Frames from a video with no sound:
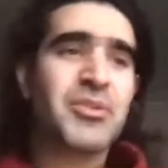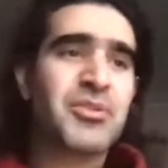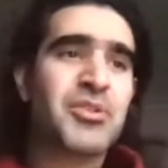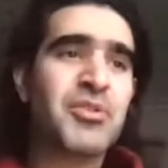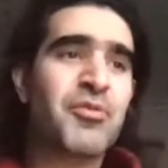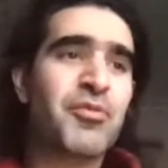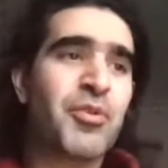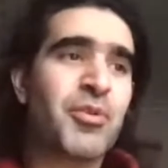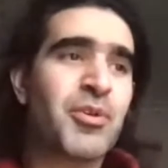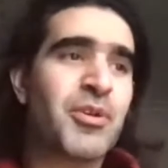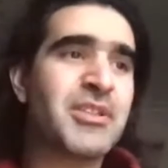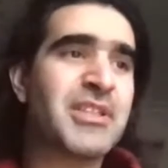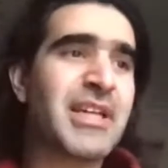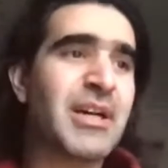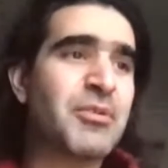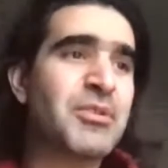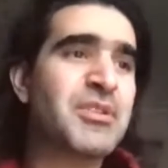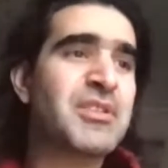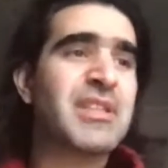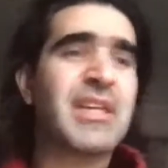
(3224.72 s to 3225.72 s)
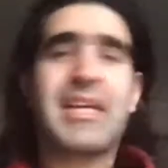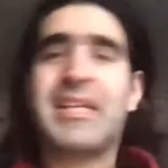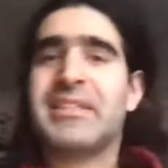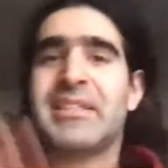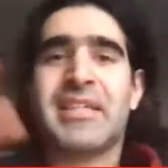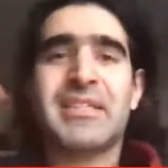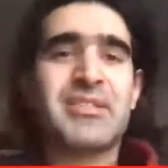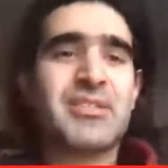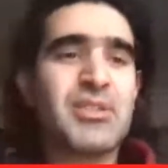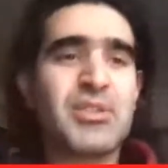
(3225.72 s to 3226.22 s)
2 folk on the outside,
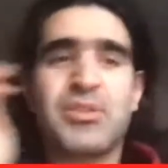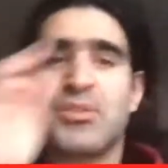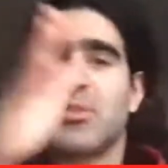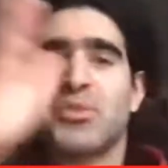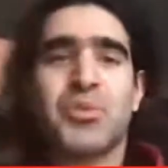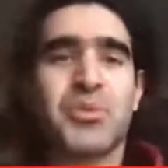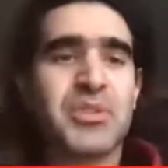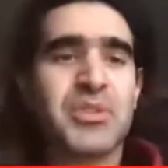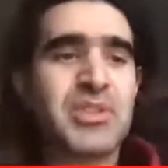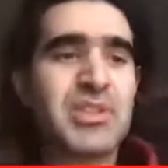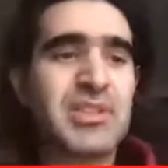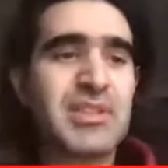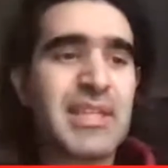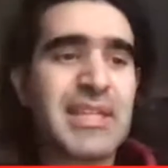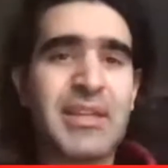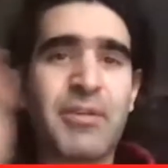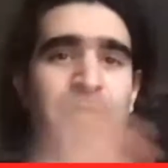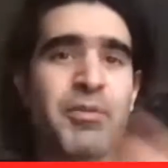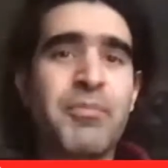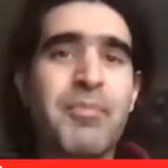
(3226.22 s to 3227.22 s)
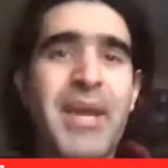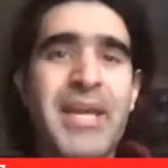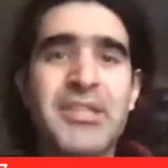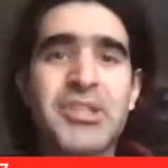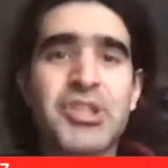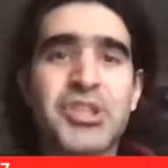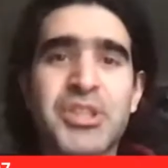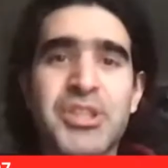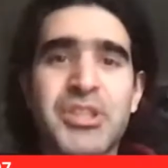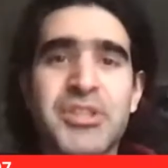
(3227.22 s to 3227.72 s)
and you don't even
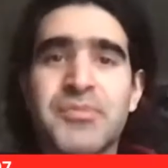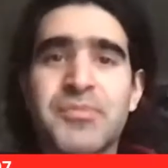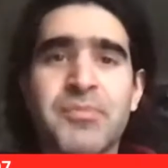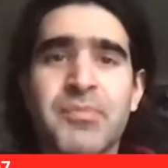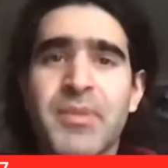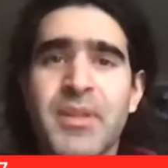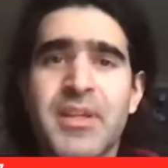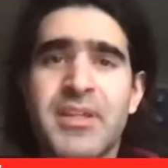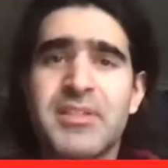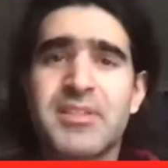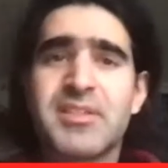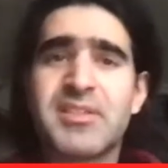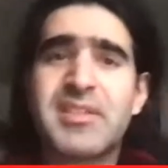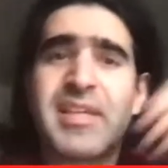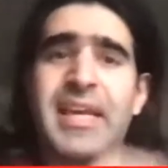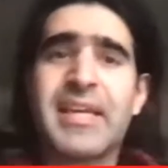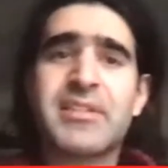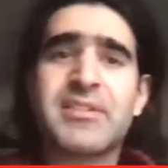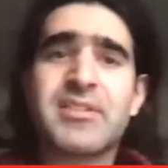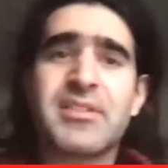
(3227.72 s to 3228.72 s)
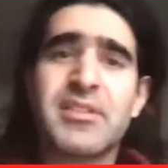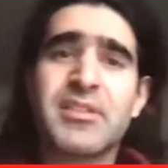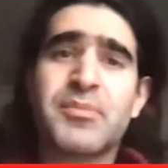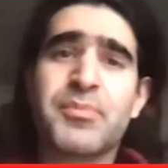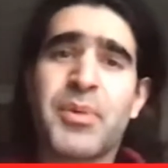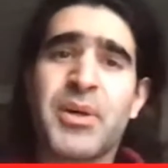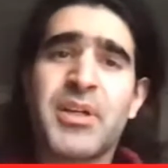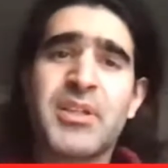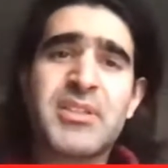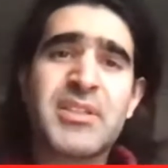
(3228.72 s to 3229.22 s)
mention the sexes.
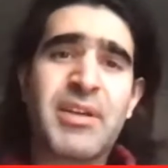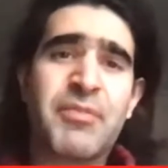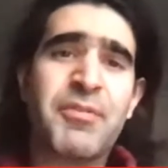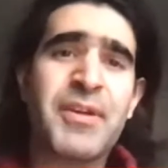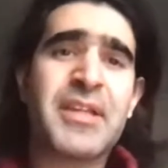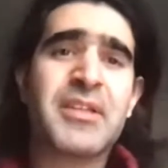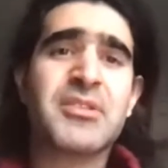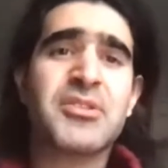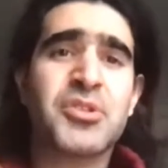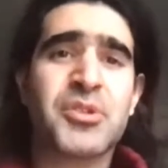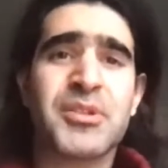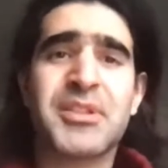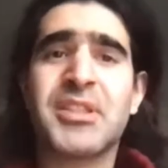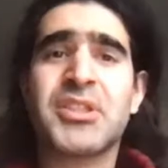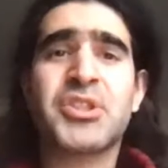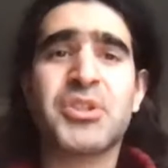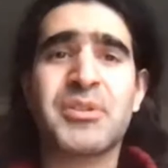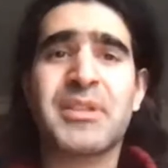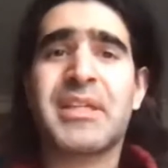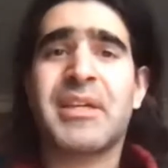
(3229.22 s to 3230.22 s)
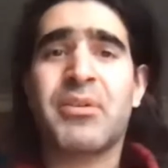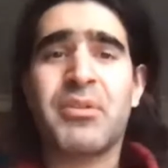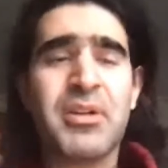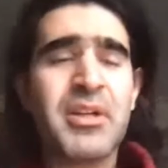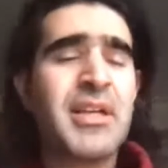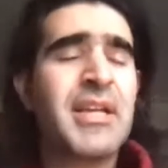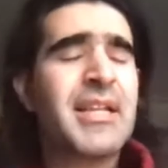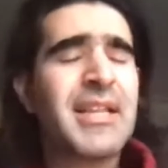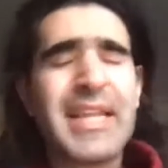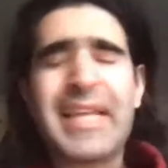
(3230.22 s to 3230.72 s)
But I think traditionally,
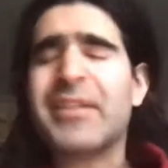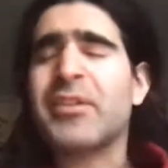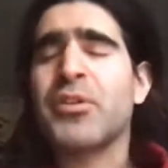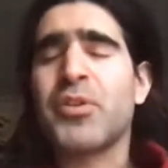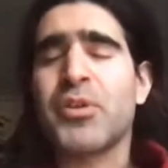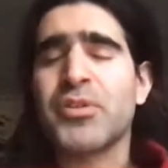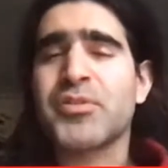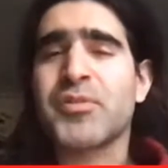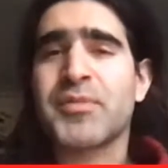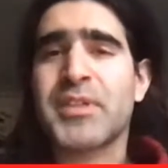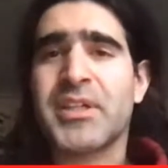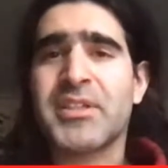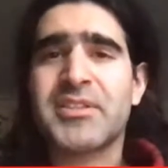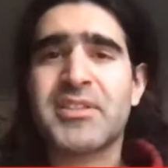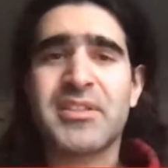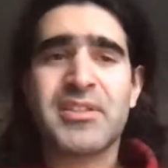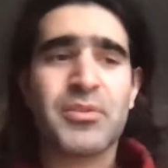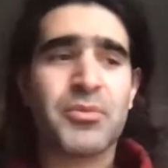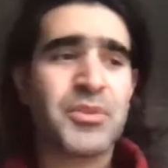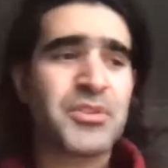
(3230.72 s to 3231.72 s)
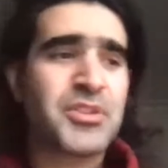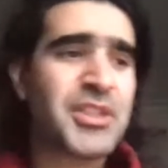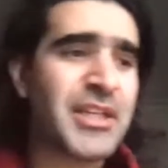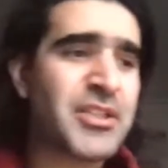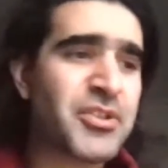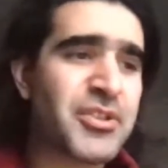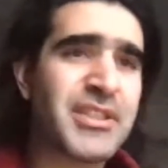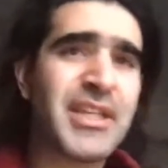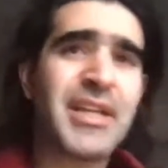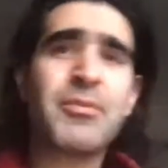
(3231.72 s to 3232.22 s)
like lots of dances, it was
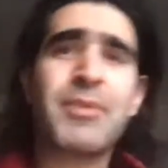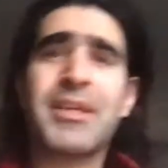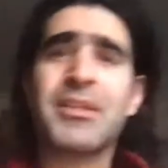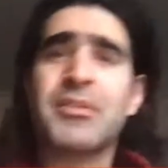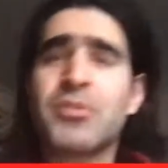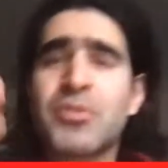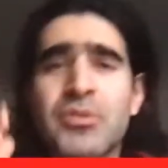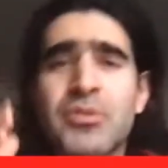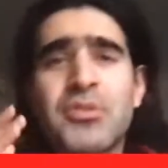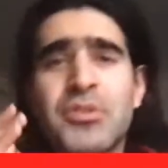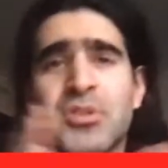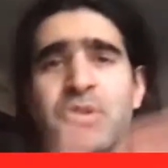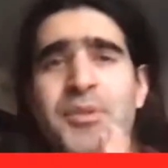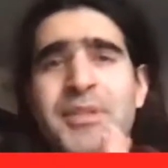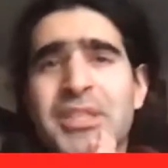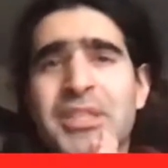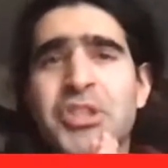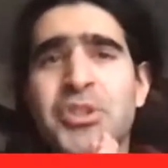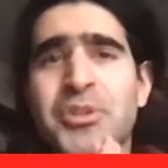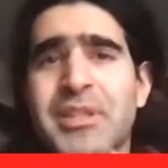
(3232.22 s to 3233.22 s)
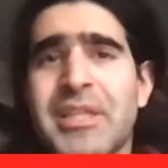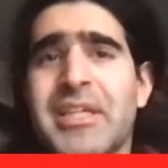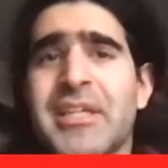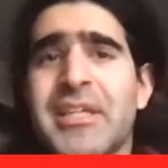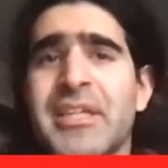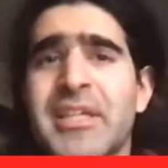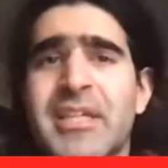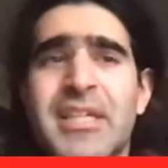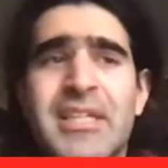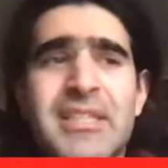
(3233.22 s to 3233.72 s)
gendered. Anyway, traditionally,
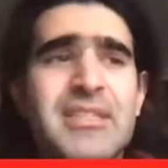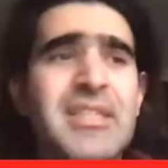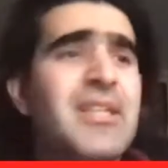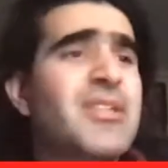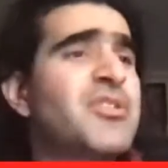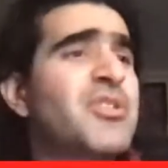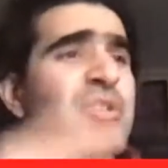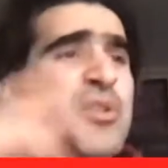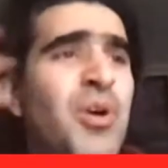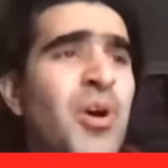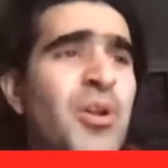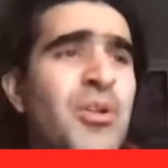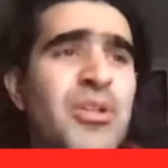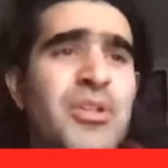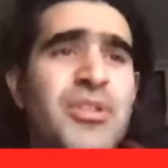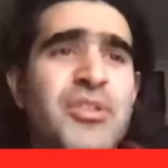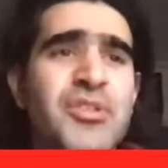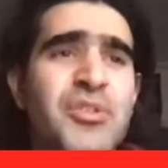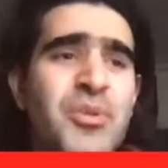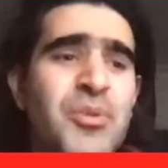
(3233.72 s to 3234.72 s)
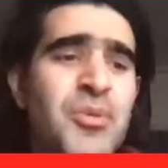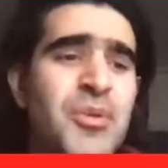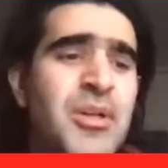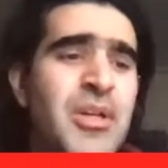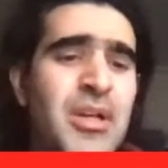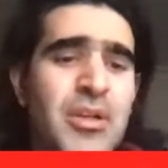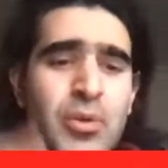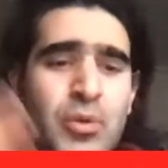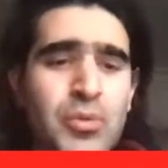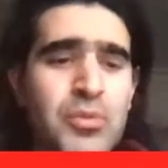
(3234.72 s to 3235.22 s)
there's a collar. So
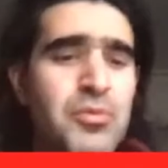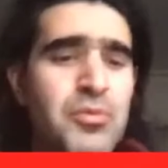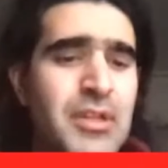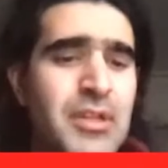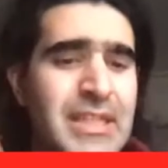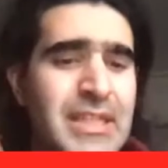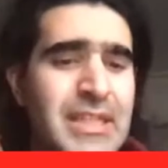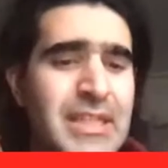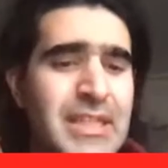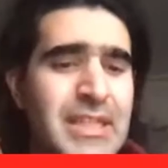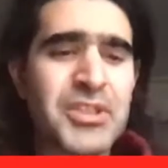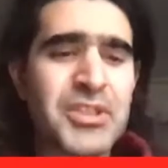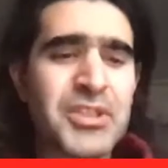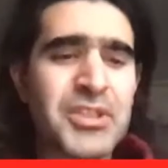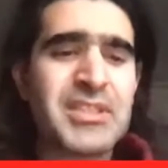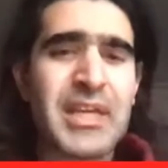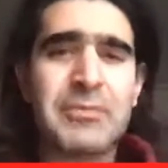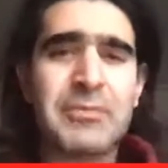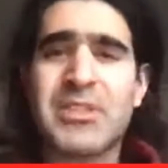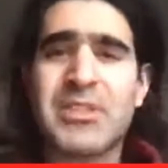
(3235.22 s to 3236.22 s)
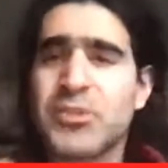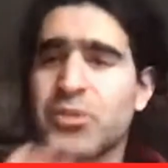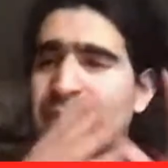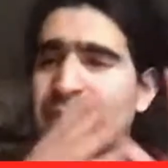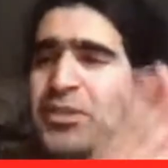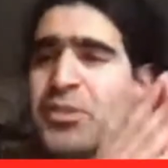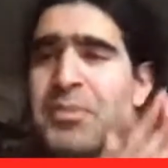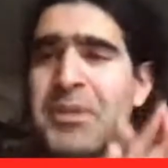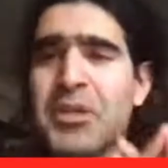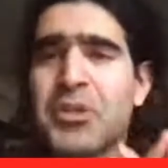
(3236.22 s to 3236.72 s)
in modern times, there's going
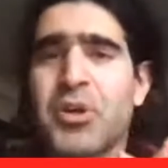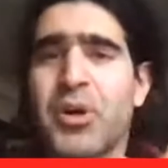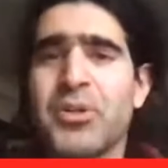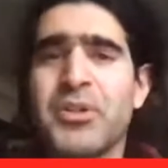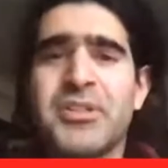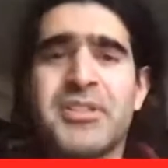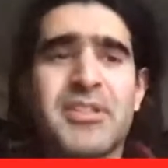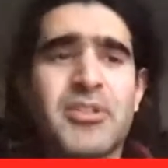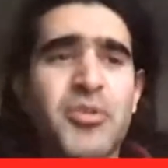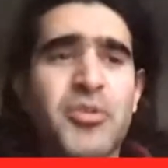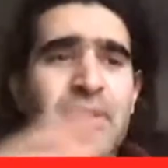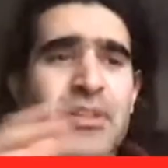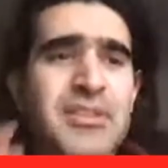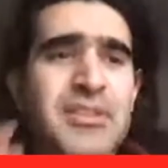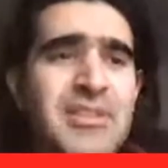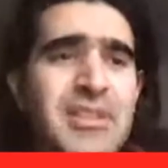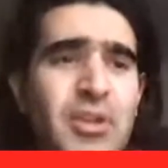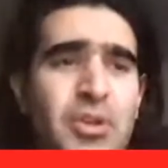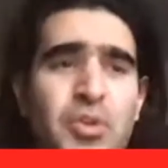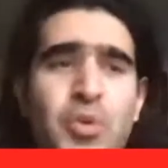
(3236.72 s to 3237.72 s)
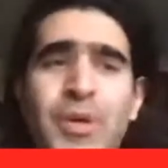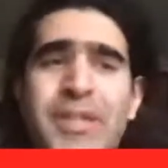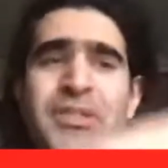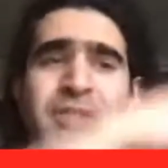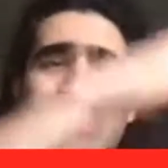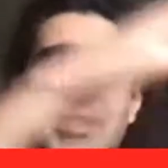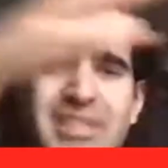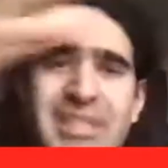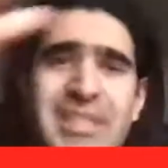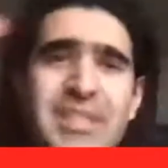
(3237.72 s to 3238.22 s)
to be a collar. They're going
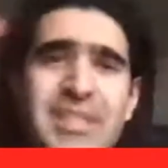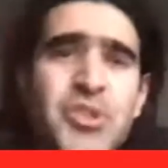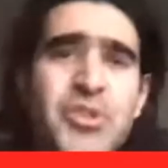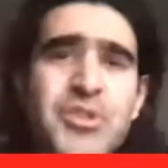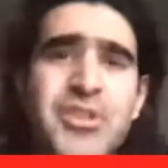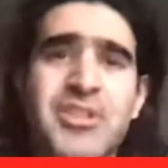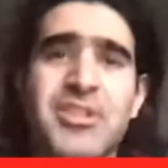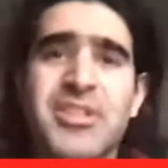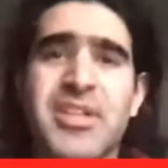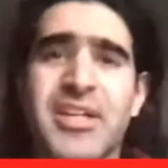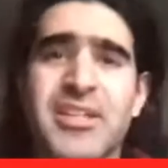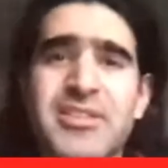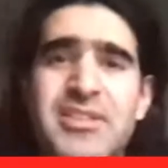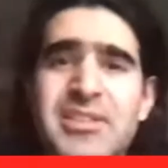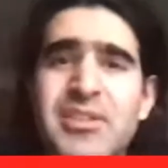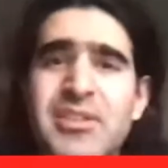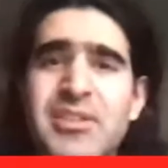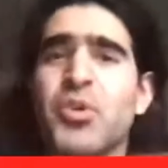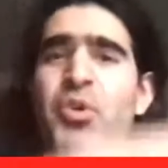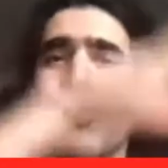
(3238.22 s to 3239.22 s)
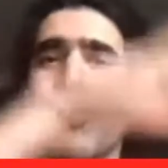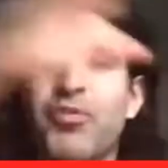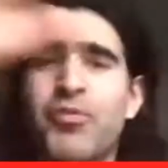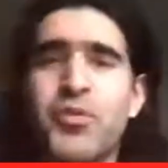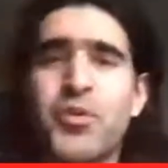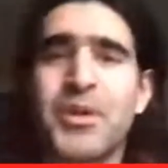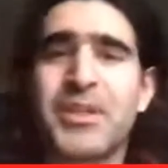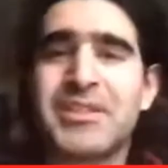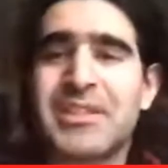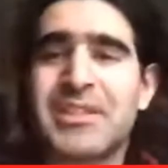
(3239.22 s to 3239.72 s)
to teach you to dance. They'll go
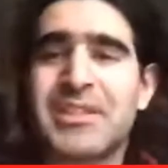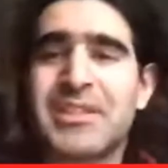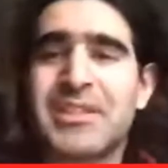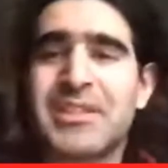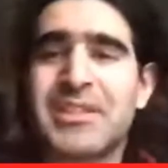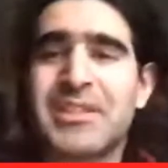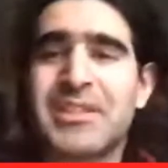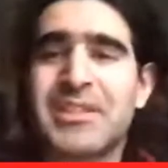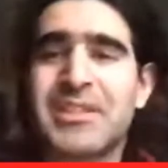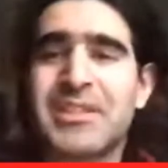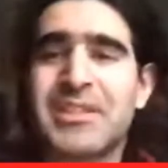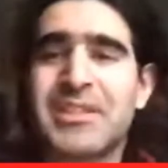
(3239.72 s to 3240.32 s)
through it. They'll explain,